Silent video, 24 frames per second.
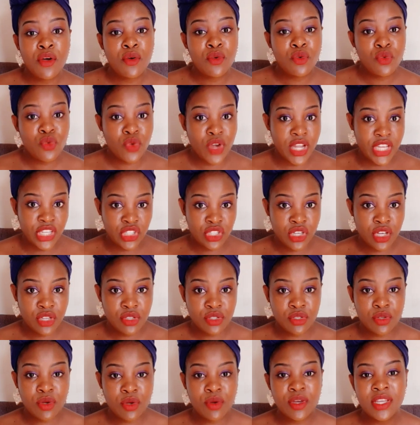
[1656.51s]
rich
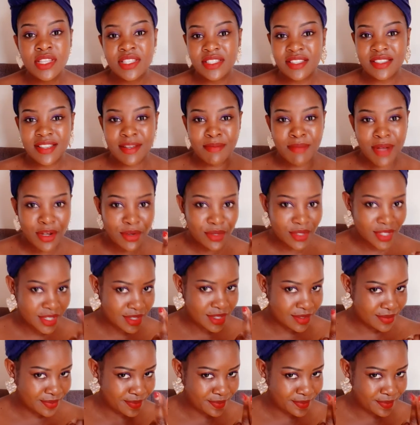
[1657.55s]
so it's about